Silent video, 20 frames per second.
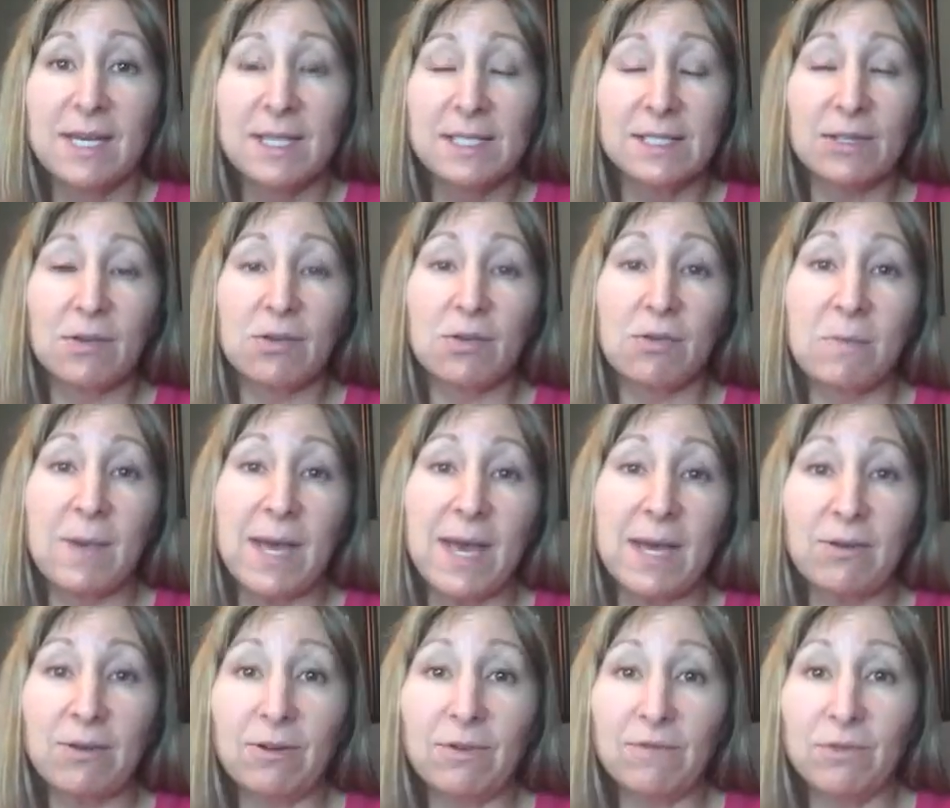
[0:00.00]
So no
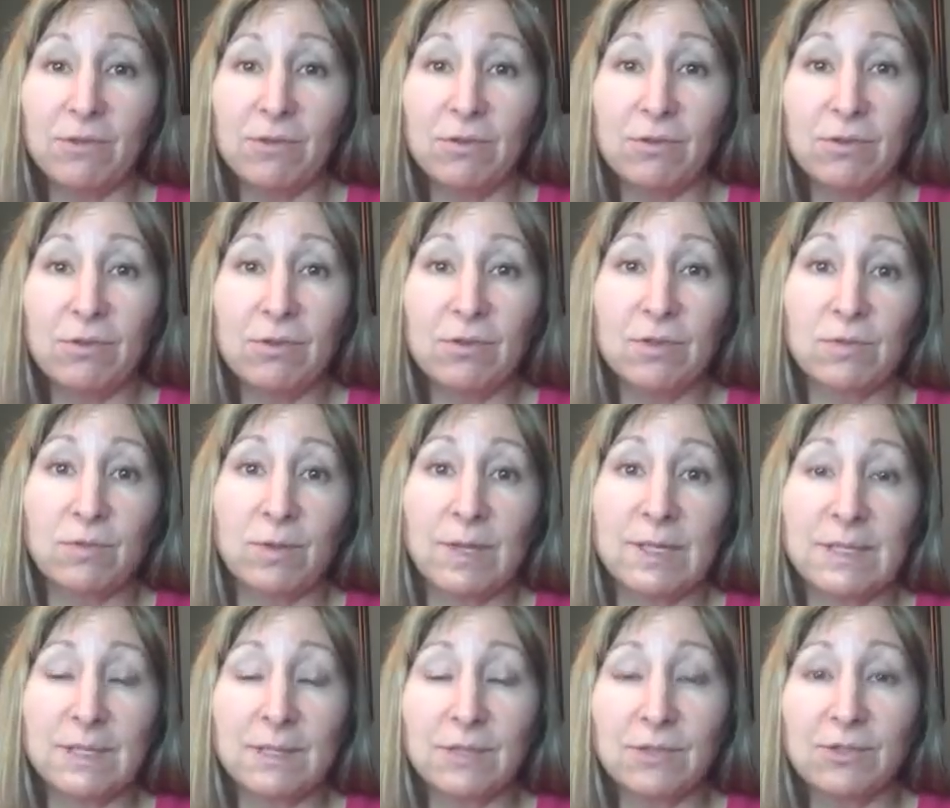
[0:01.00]
matter if your New Year's
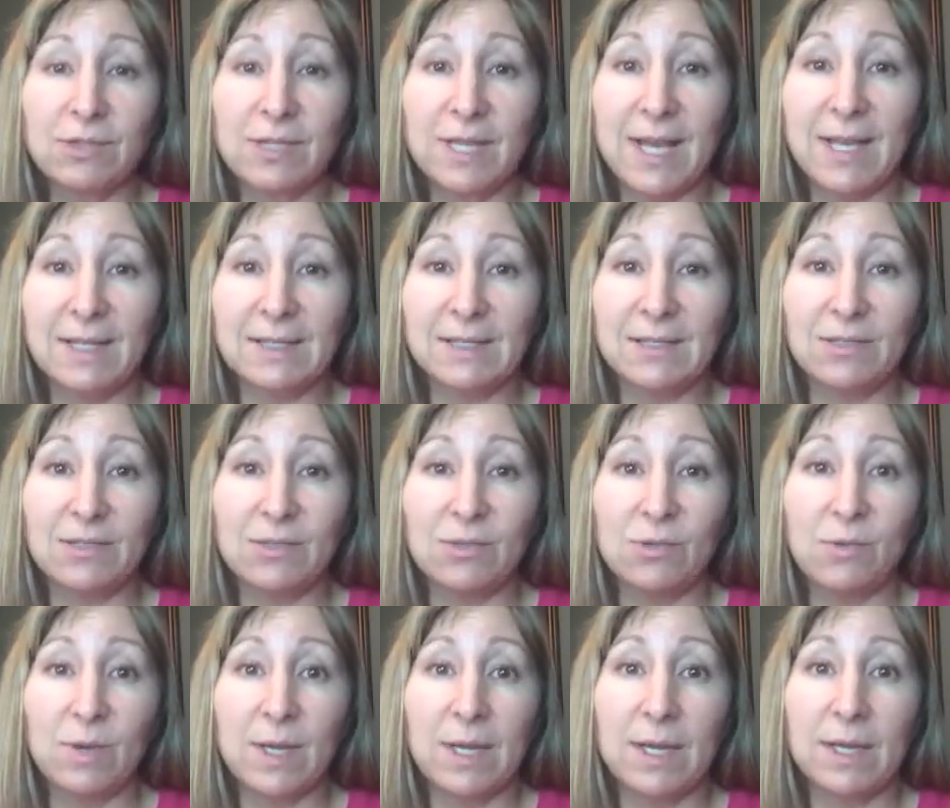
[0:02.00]
resolution has to
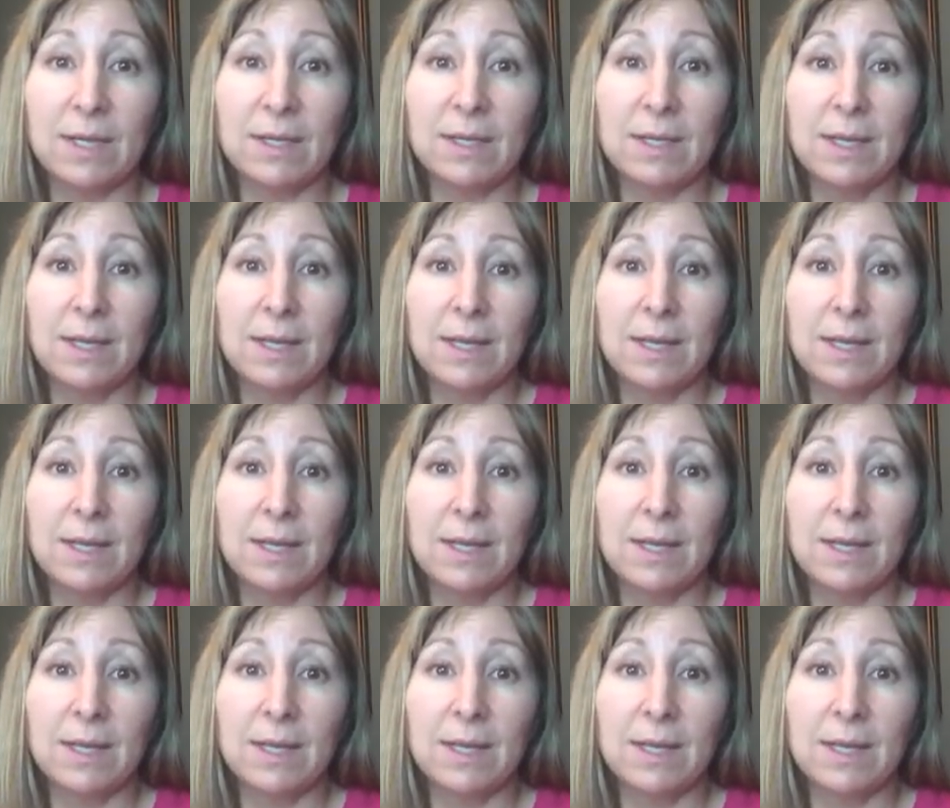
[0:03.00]
do with